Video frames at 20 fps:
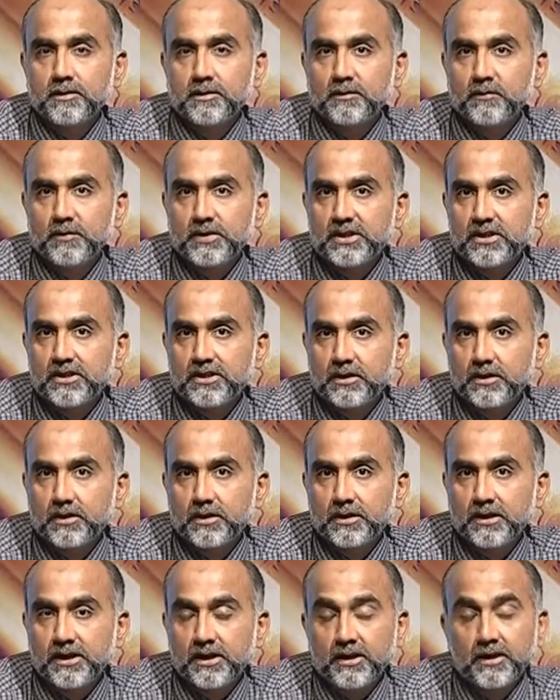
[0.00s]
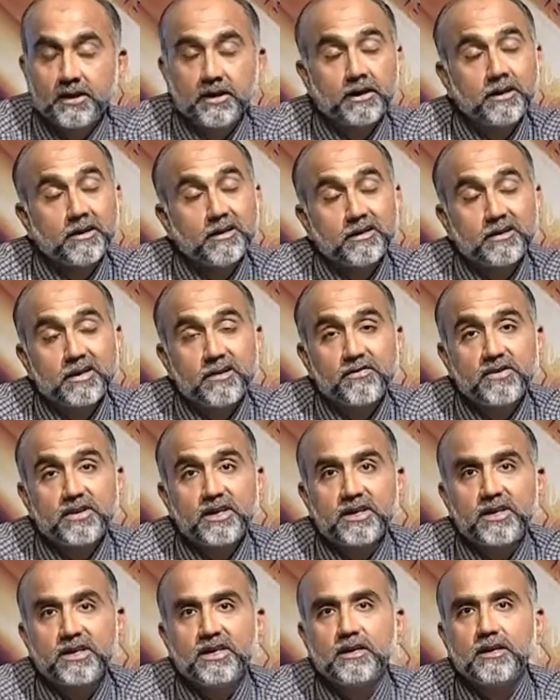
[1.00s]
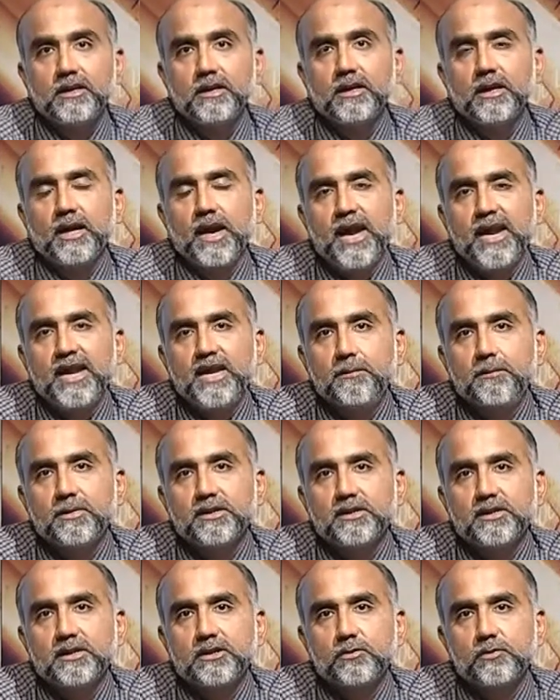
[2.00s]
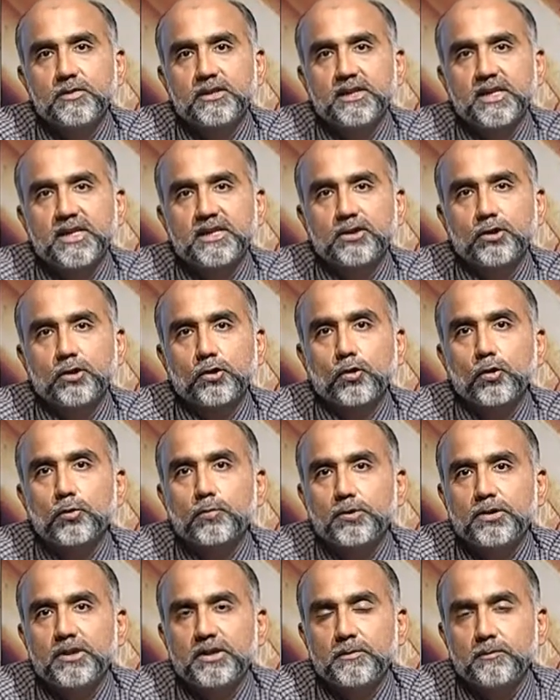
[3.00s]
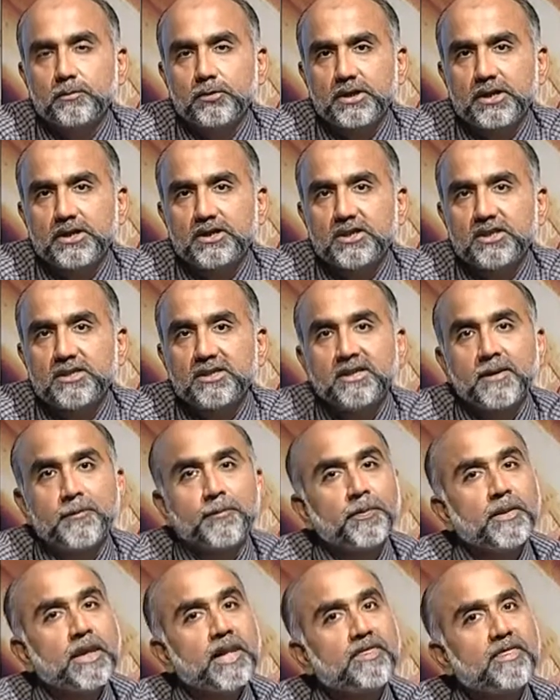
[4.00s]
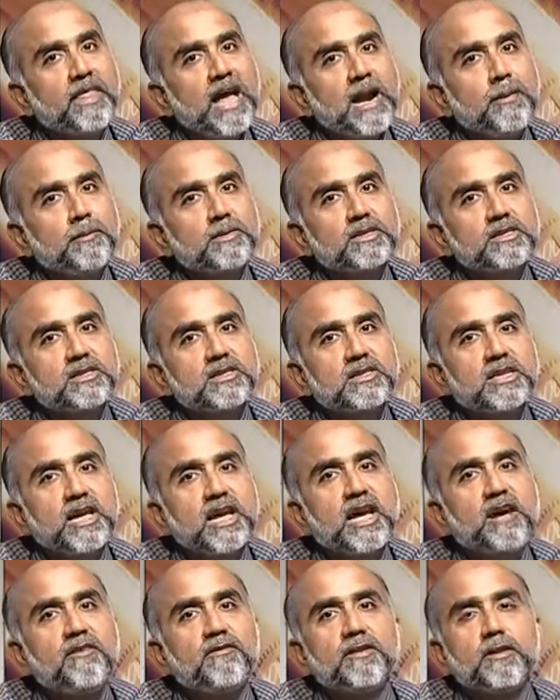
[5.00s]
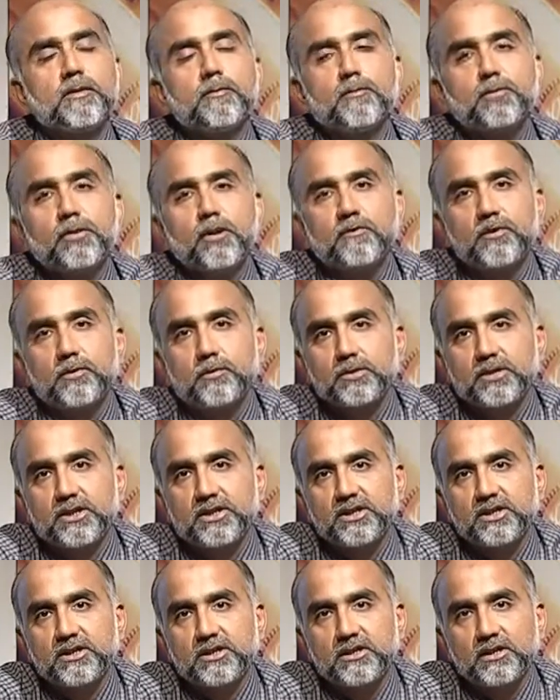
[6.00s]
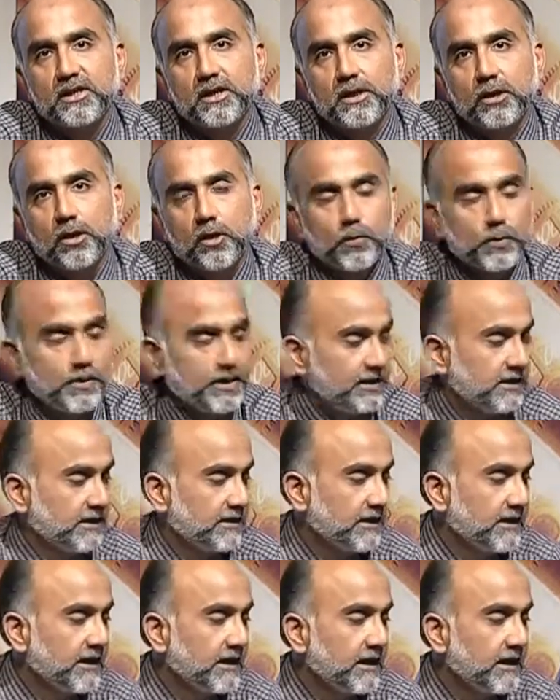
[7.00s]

which is there. Definitely, any business which has growth potentials, that business have profit potentials along with it.